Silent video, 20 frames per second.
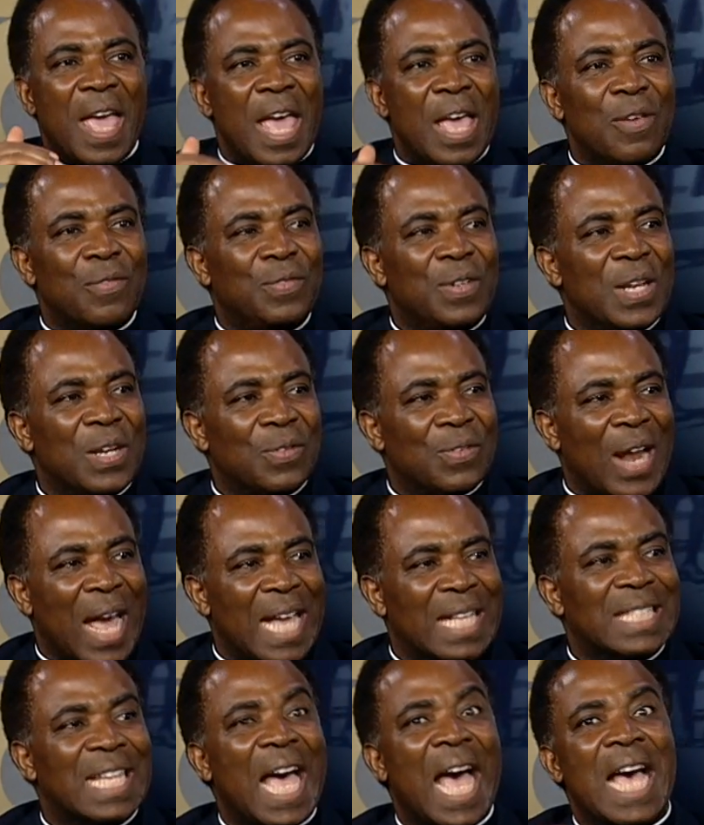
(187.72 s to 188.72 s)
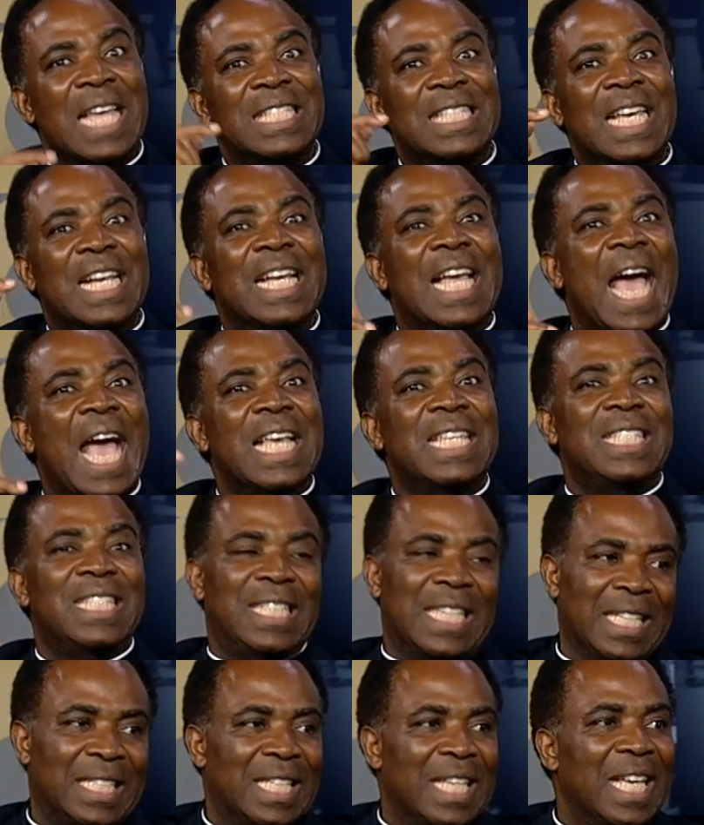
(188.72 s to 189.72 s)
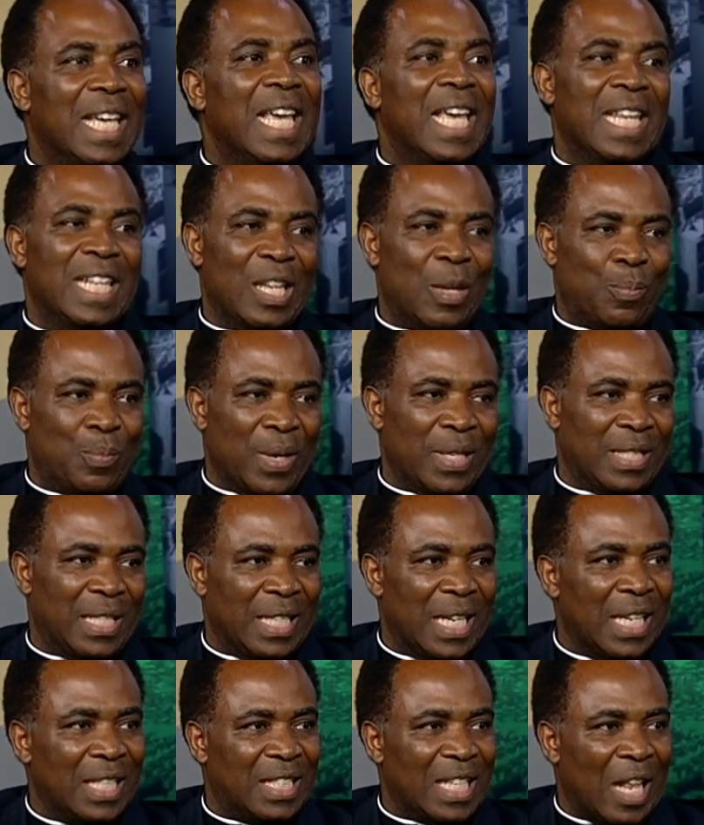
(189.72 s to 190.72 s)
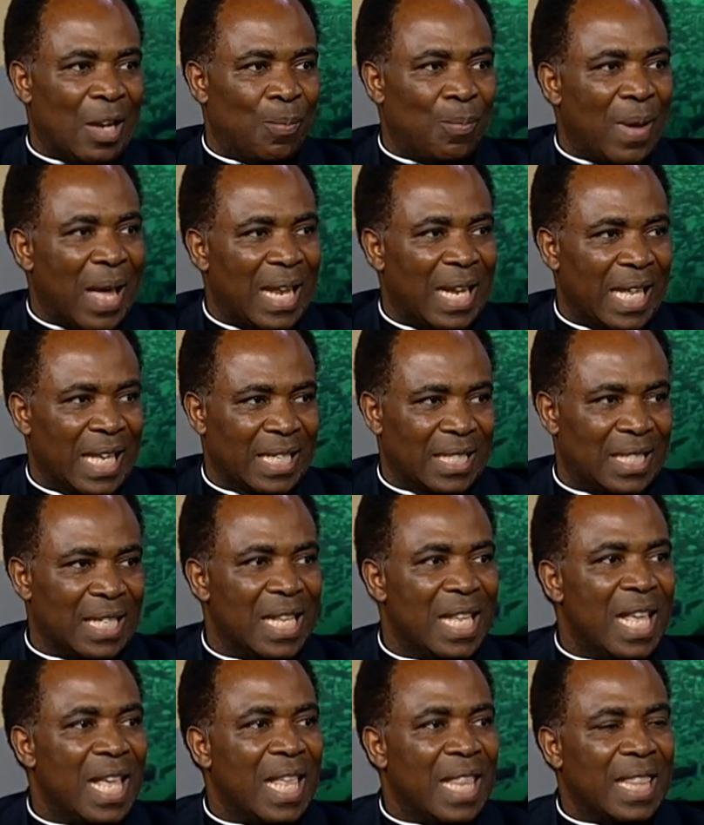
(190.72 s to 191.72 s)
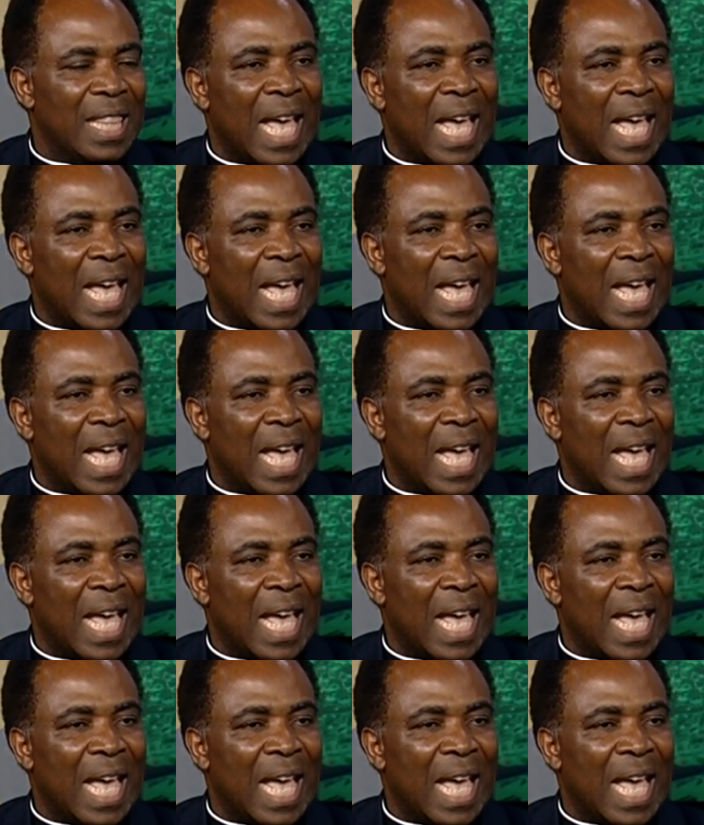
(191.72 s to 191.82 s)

every right as a guy sitting in the presidential palace right.